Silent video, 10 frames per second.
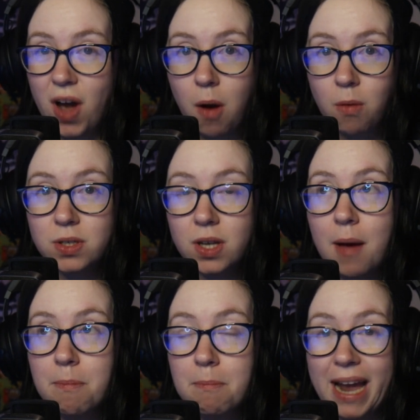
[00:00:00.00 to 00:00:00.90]
I was
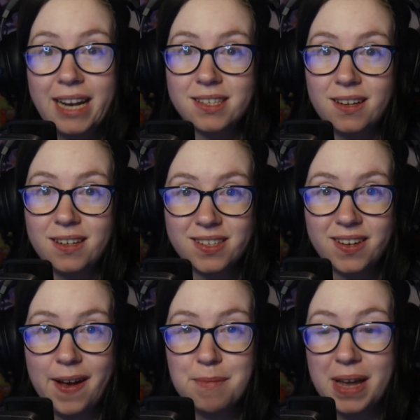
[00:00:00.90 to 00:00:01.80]
amazed last
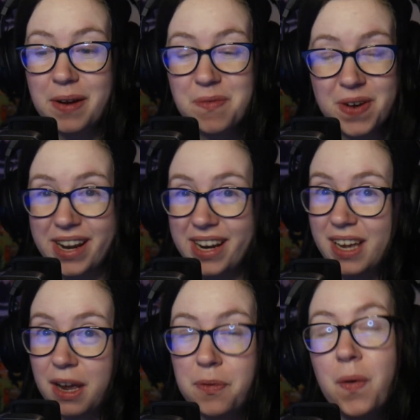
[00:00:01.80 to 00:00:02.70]
time and I'm really
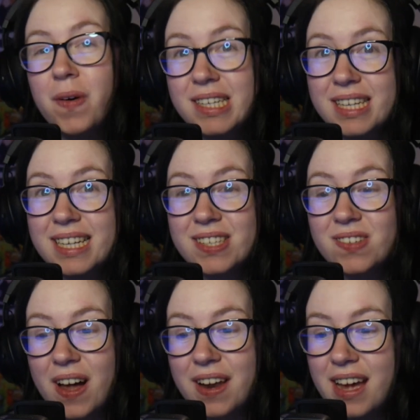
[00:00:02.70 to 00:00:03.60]
looking forward to this
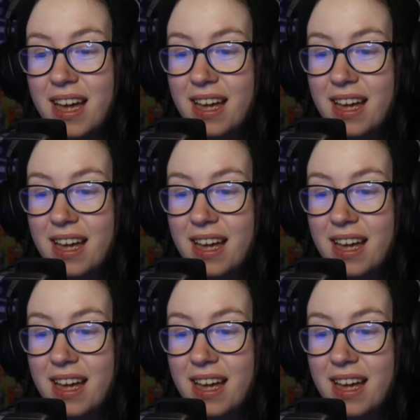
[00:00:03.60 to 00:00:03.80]
one.